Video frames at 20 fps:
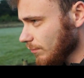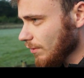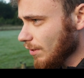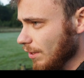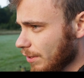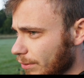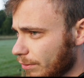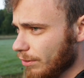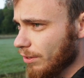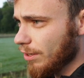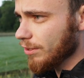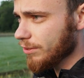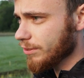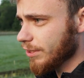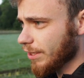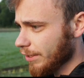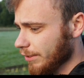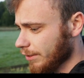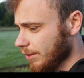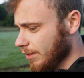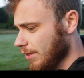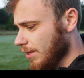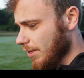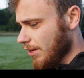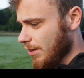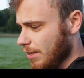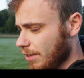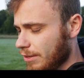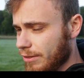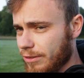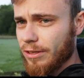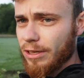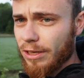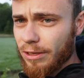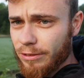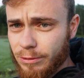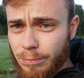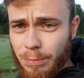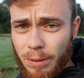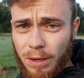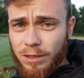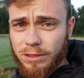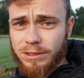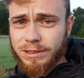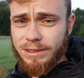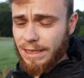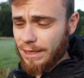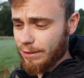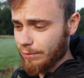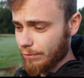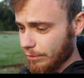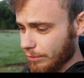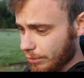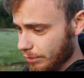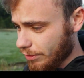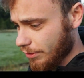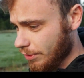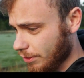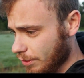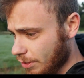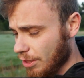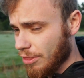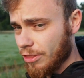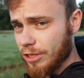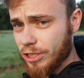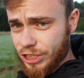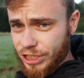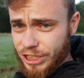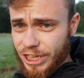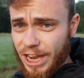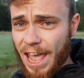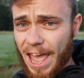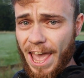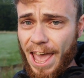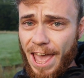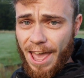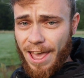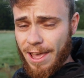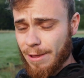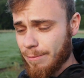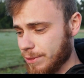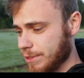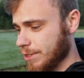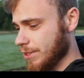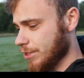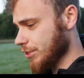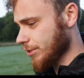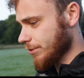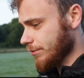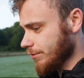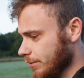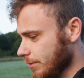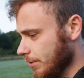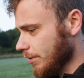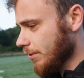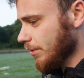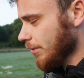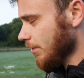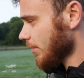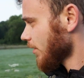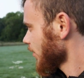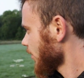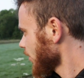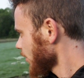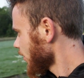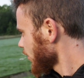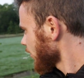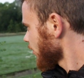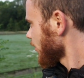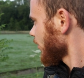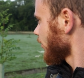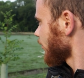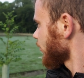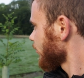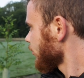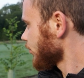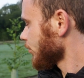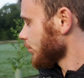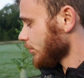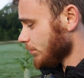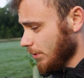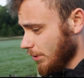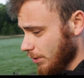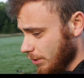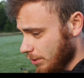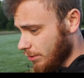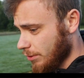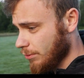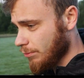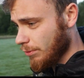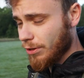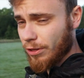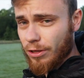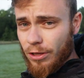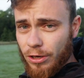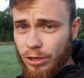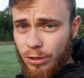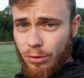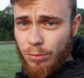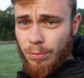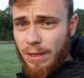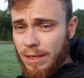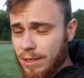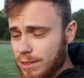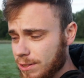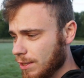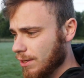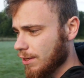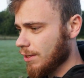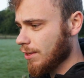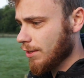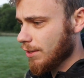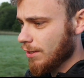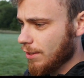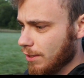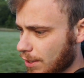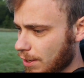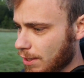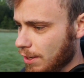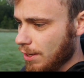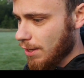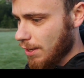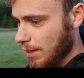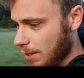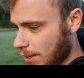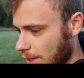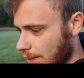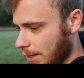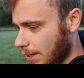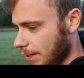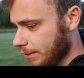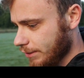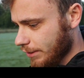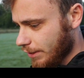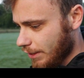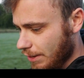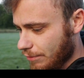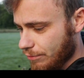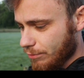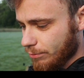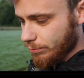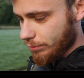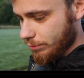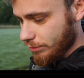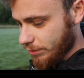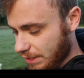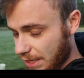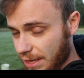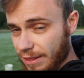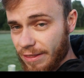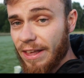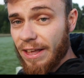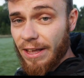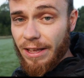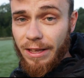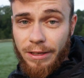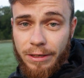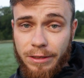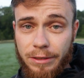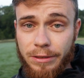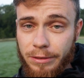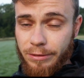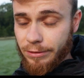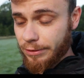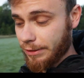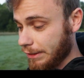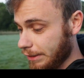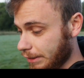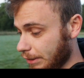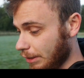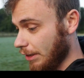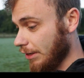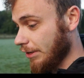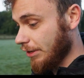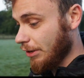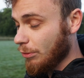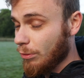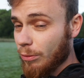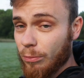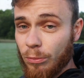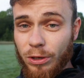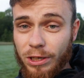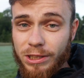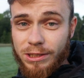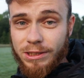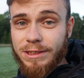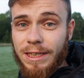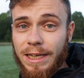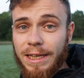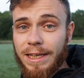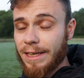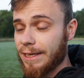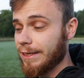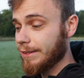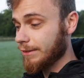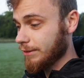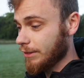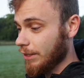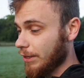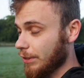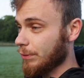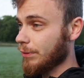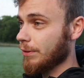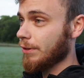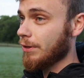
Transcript: and they were asking uh, to pass down the, the chair position to one of the newbies, and uh, everyone sat there, and, uh, and no one wanted to take it. So